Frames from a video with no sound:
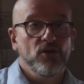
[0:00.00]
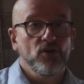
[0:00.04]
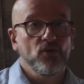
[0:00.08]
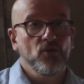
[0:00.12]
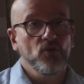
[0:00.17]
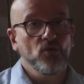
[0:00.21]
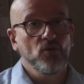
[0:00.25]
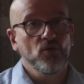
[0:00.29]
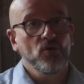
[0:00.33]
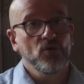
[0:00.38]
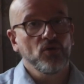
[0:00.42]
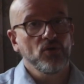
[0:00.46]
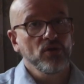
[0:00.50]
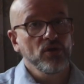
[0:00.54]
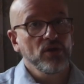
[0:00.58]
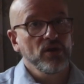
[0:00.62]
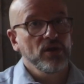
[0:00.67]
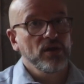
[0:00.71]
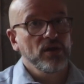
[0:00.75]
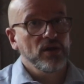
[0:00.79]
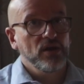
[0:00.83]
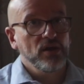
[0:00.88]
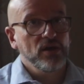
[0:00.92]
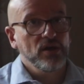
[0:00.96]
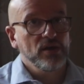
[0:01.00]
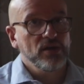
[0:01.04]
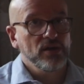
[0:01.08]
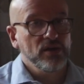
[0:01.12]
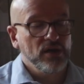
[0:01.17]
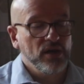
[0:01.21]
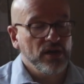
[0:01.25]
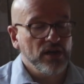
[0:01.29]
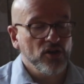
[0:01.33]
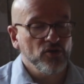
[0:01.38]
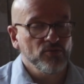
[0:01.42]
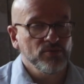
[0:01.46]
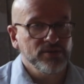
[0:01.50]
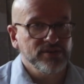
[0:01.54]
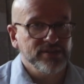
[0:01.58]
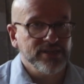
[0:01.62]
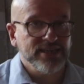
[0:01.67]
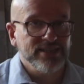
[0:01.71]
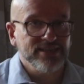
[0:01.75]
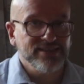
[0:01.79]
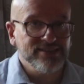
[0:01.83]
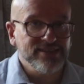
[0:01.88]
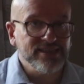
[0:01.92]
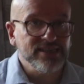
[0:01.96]
or an open
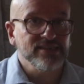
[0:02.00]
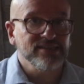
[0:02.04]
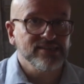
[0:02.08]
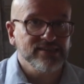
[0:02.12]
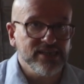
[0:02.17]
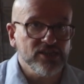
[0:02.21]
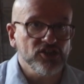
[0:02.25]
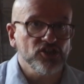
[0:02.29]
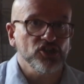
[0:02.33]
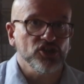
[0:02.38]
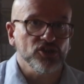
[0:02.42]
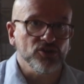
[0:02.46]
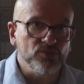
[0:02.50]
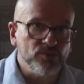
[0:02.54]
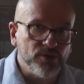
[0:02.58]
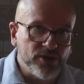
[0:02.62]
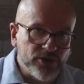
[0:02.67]
day that's in situ,